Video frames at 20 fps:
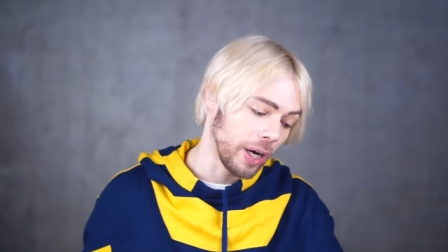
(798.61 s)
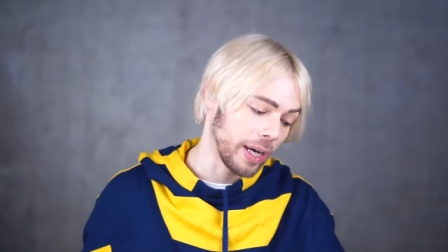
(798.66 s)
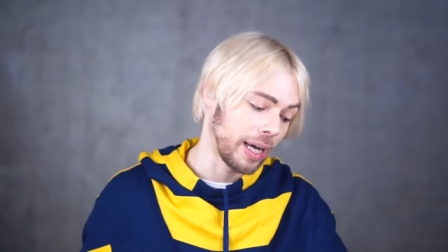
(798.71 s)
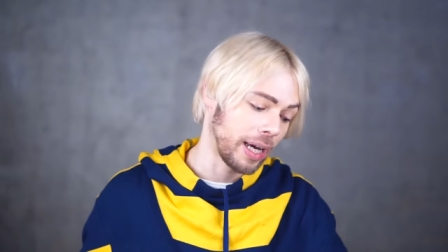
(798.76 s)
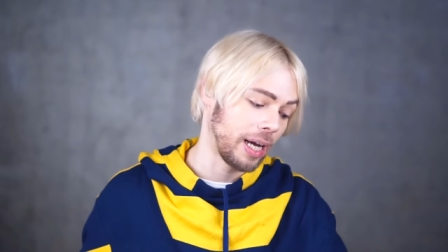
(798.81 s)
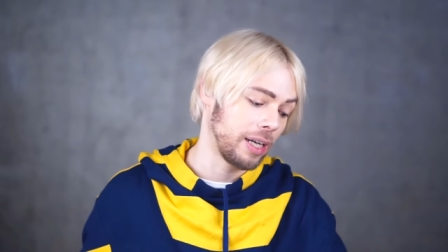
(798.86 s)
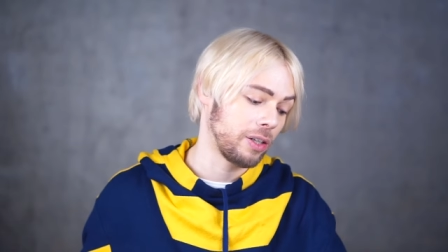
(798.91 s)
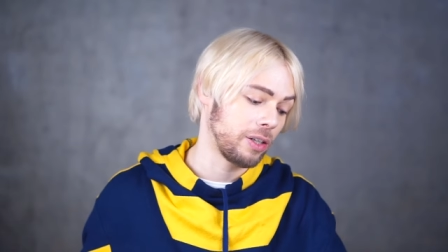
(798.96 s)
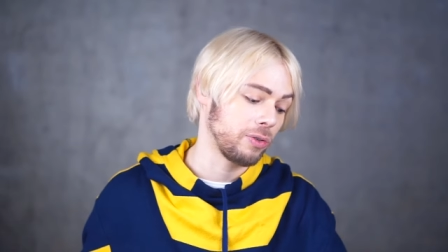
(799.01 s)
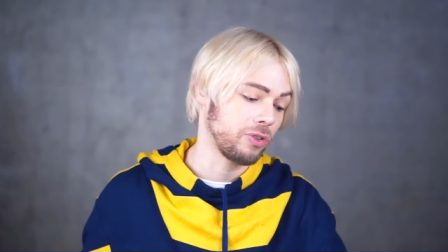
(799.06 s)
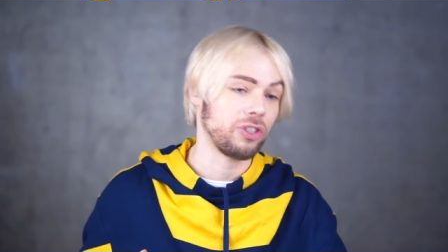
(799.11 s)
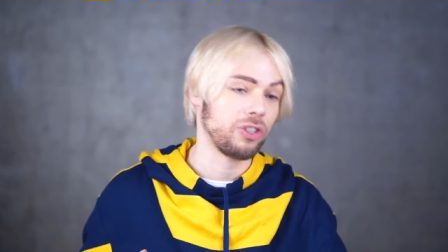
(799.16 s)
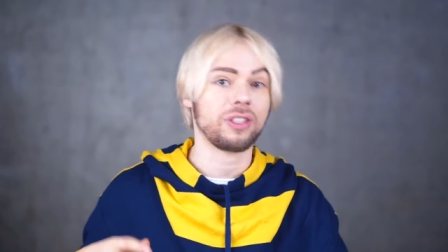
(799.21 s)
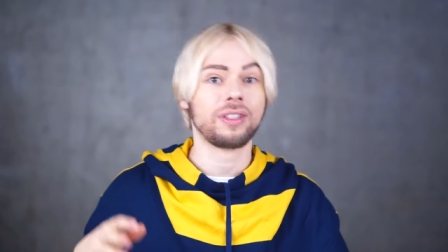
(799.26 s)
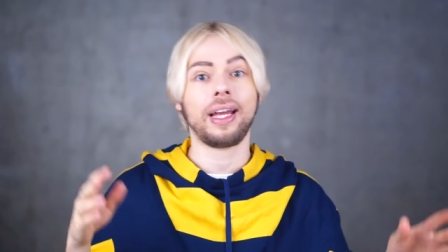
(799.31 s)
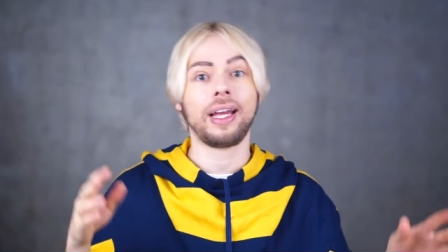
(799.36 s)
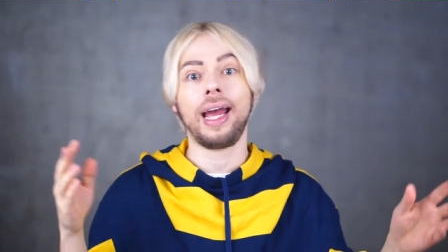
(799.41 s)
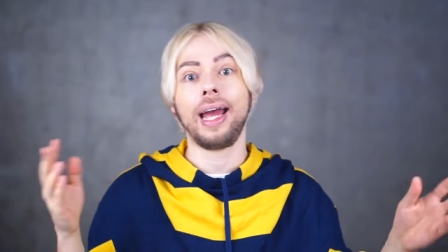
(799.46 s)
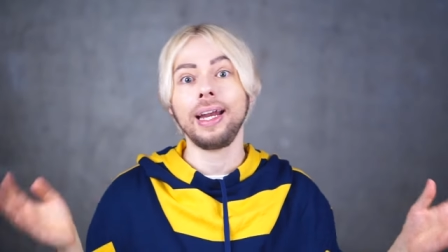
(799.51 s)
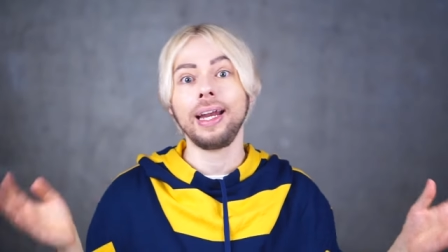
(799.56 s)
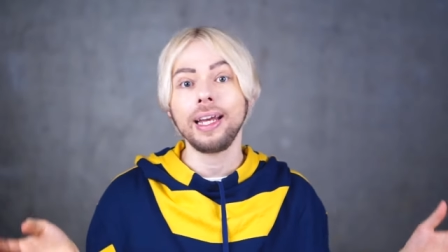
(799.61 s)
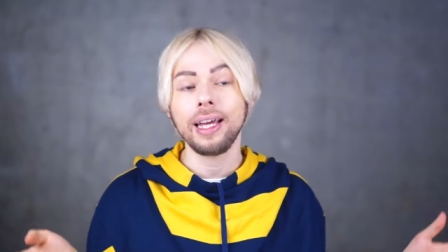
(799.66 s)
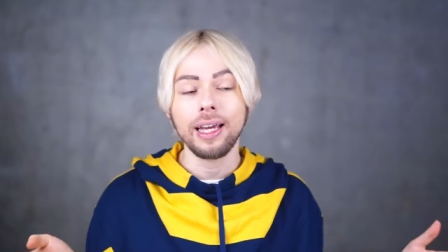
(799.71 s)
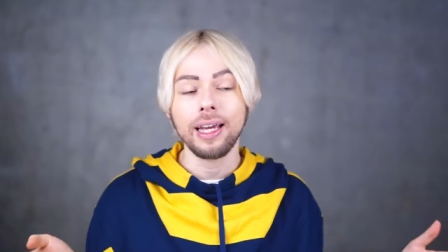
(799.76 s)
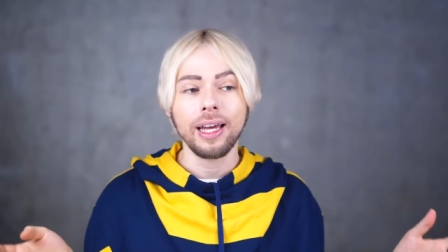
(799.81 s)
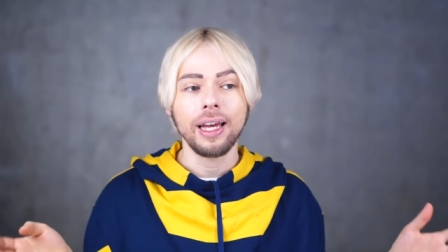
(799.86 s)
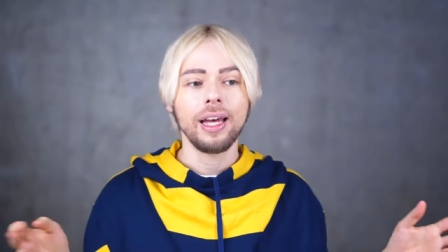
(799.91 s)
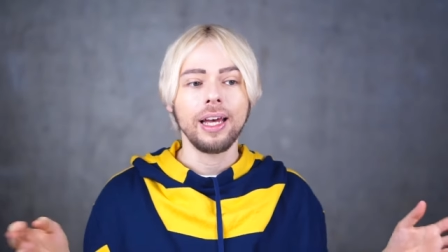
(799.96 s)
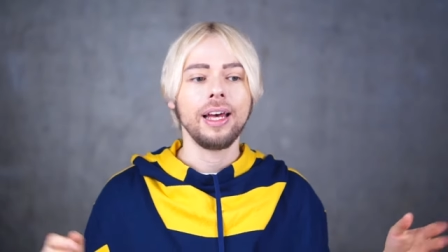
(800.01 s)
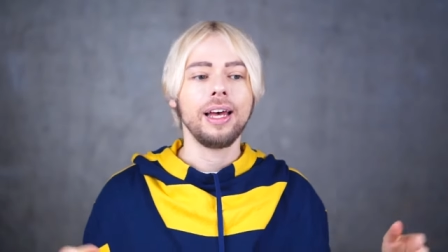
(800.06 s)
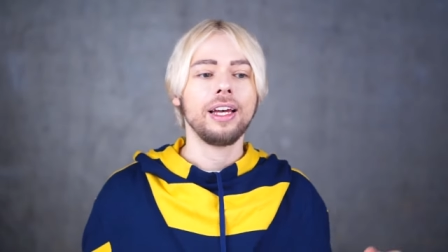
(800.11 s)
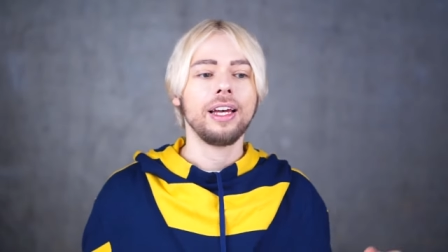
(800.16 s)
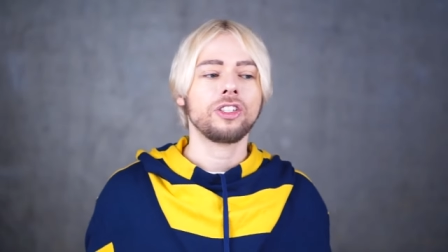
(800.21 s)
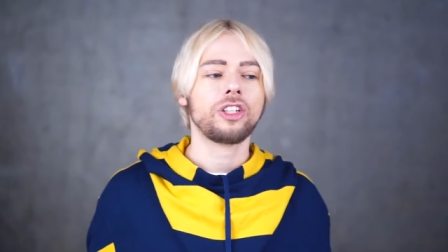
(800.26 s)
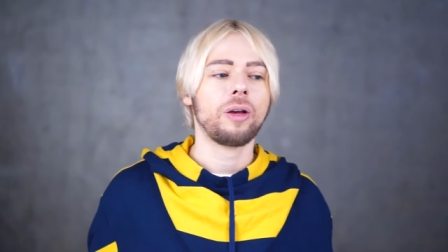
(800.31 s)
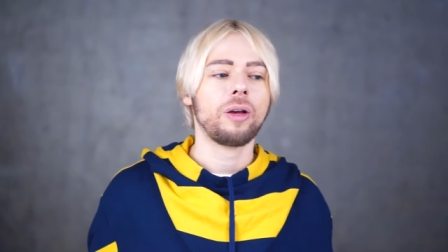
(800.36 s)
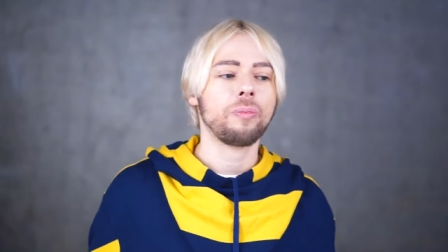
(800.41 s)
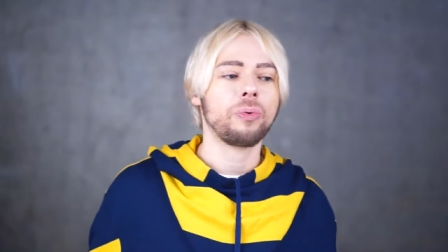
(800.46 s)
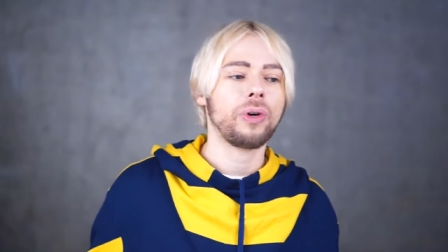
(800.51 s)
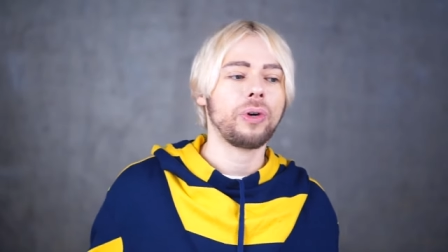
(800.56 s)
I can't use just any
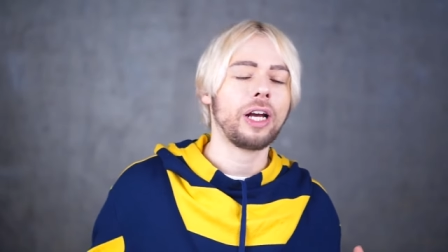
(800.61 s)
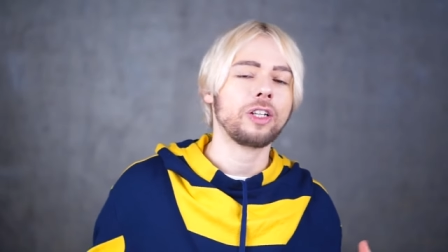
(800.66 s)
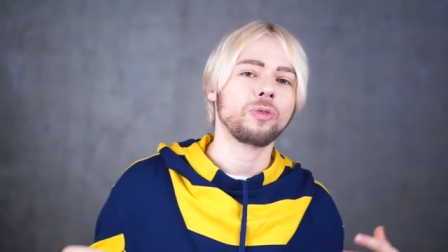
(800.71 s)
shampoo.